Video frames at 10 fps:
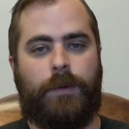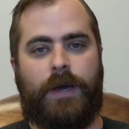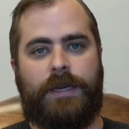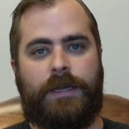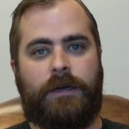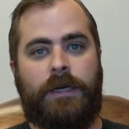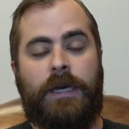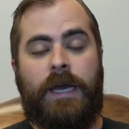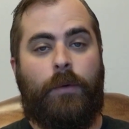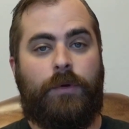pioneer.
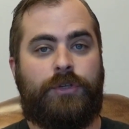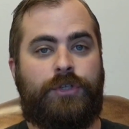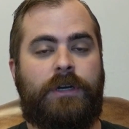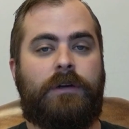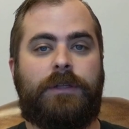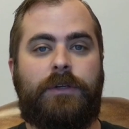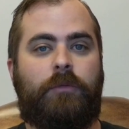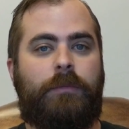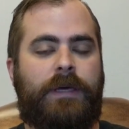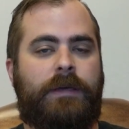I want to share a
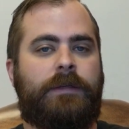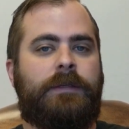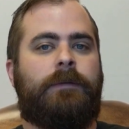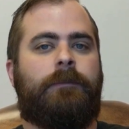little bit